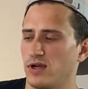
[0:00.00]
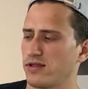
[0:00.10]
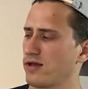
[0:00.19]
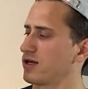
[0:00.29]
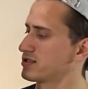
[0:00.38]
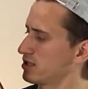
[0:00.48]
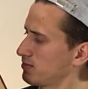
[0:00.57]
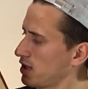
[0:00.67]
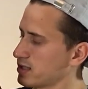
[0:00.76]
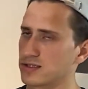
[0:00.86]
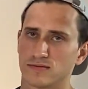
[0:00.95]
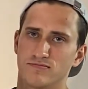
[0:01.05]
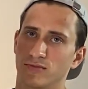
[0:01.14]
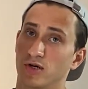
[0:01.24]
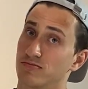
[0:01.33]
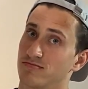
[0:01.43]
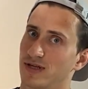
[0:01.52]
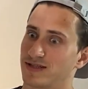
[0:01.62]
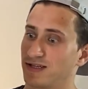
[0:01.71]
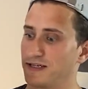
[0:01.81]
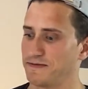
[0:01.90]
Anything else in the box? Nope,
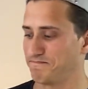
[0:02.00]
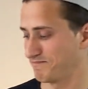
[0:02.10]
that's it.